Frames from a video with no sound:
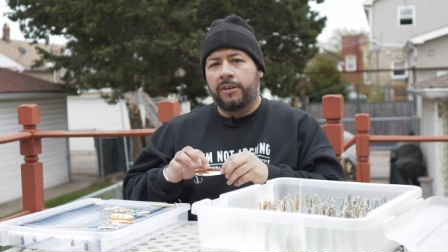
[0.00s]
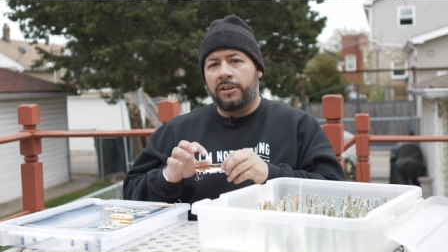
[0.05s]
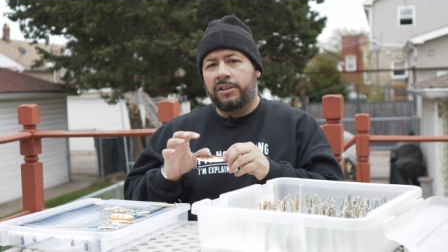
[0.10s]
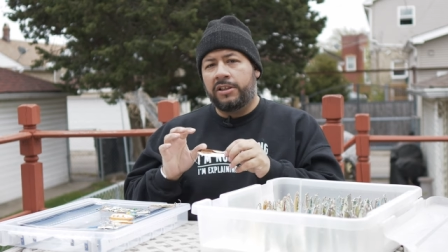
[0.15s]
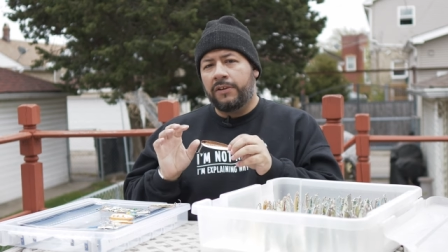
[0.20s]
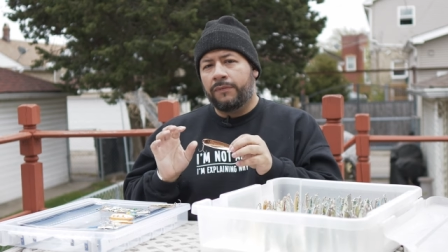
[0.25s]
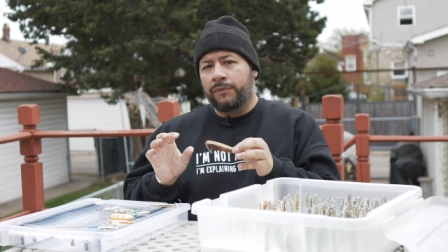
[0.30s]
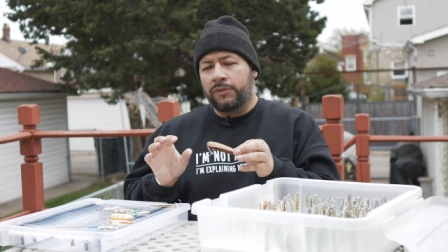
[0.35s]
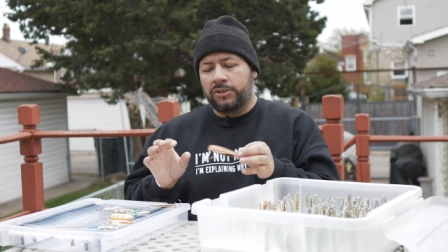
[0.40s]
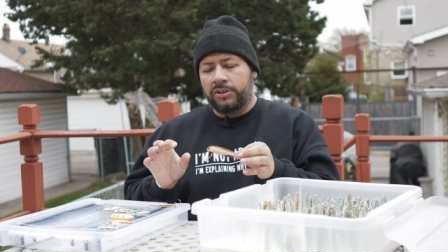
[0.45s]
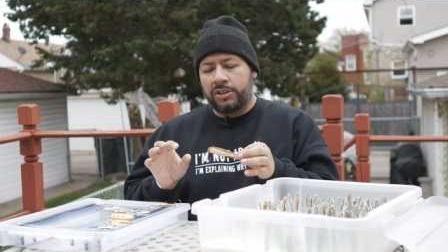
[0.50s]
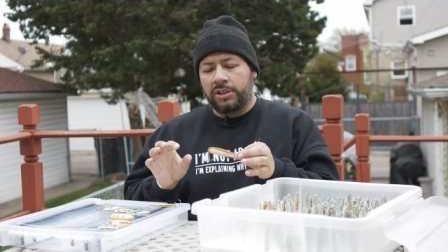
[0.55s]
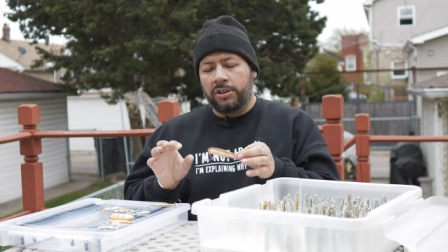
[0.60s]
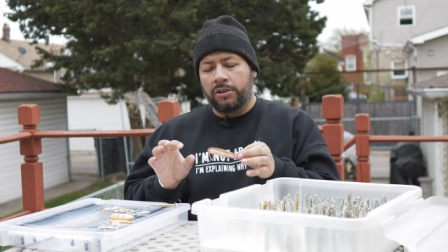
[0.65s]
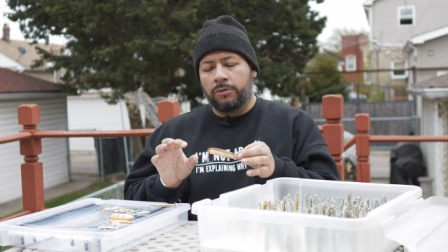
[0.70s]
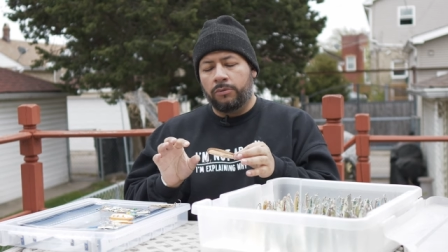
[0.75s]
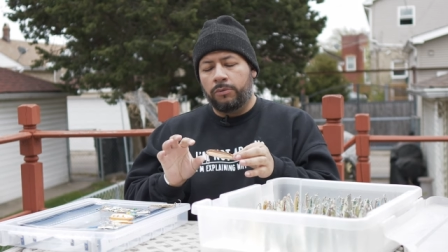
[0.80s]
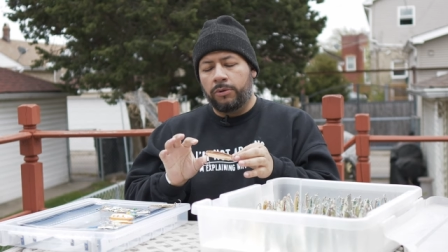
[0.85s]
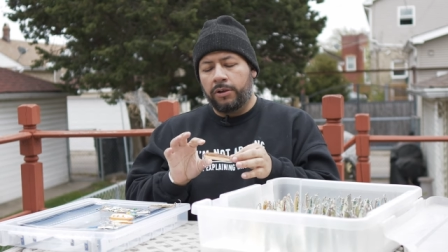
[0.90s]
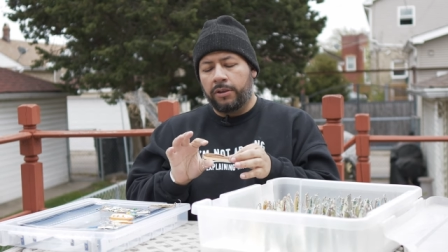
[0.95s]
the difference
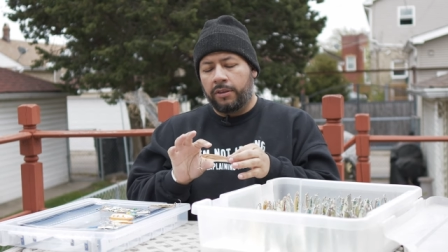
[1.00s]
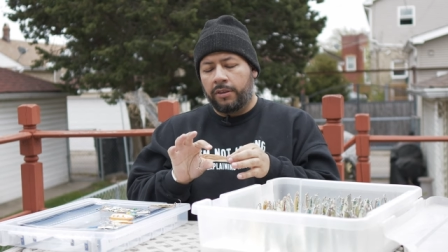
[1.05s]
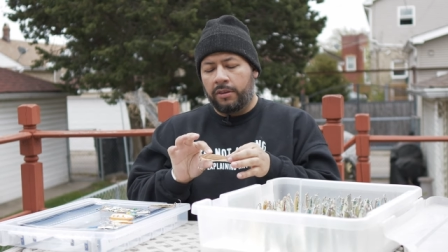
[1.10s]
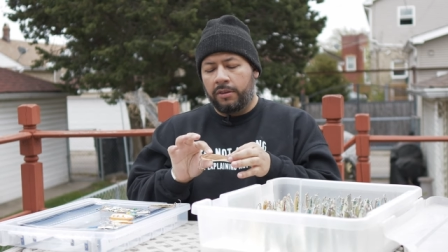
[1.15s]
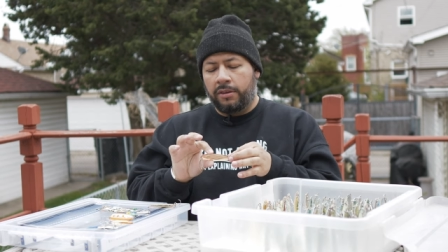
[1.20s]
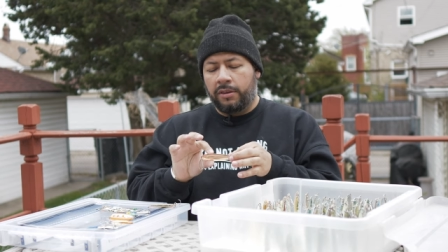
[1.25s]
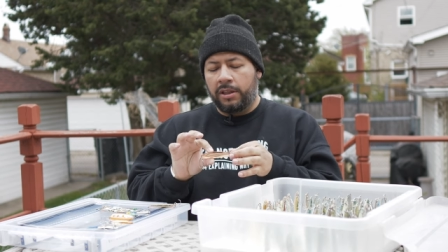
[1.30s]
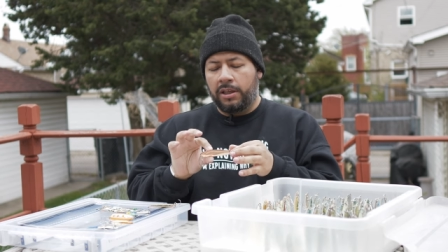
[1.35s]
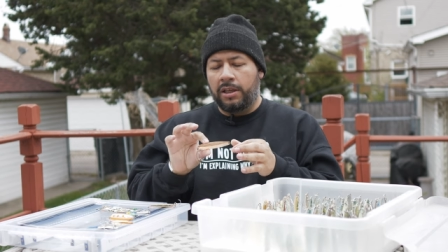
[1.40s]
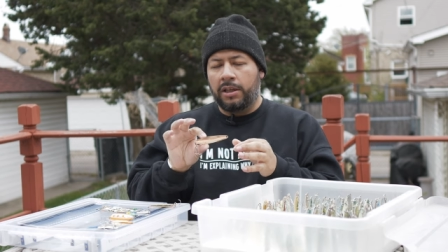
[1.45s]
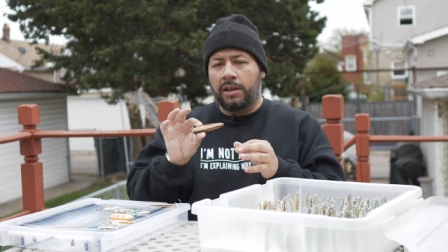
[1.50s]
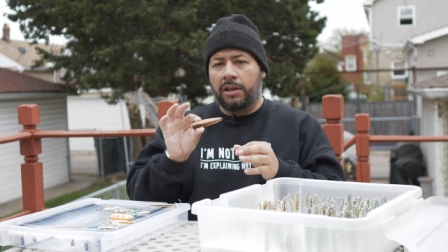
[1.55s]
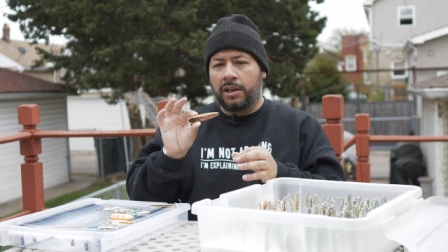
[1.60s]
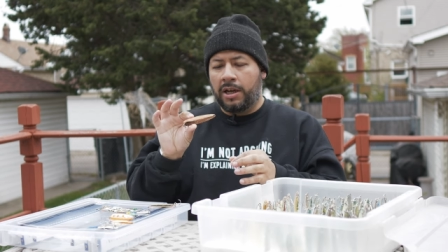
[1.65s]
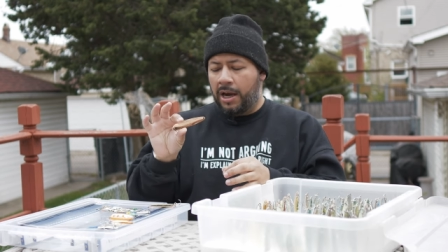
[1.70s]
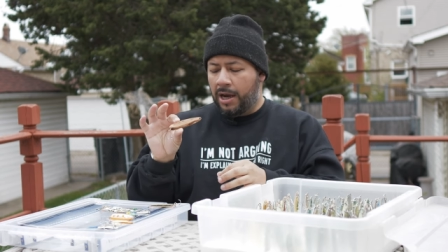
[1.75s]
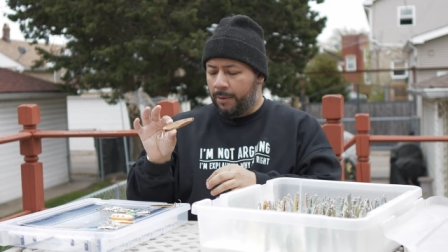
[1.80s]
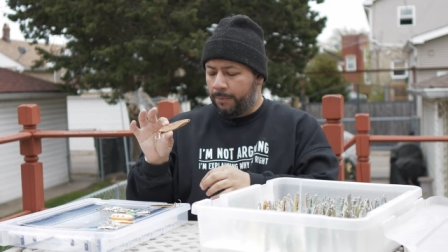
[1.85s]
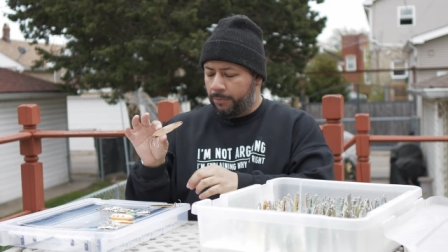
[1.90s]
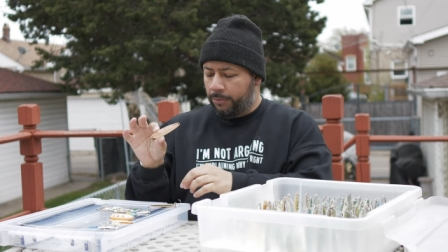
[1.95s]
here with the
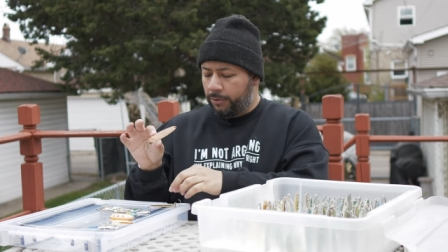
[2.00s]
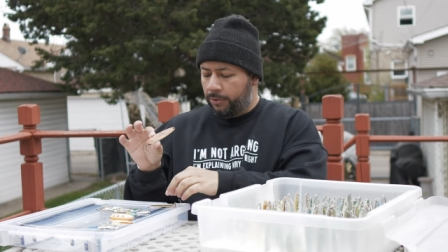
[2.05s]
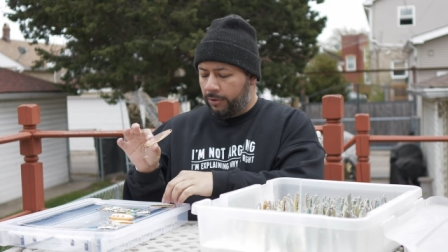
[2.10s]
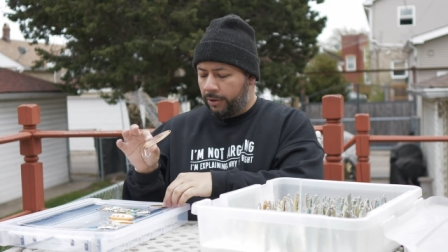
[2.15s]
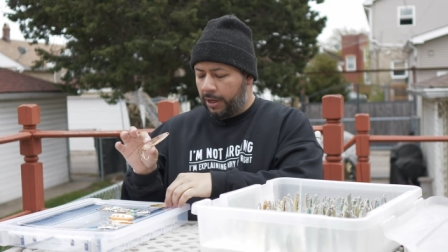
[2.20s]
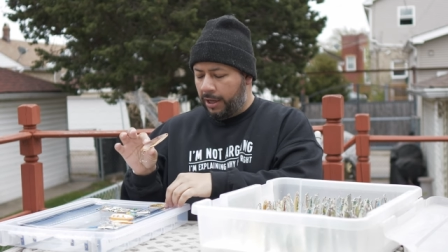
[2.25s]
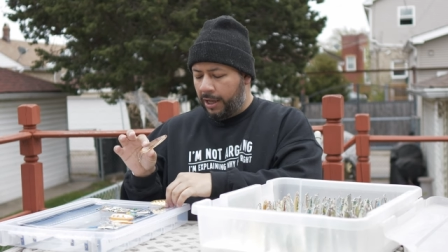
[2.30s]
copper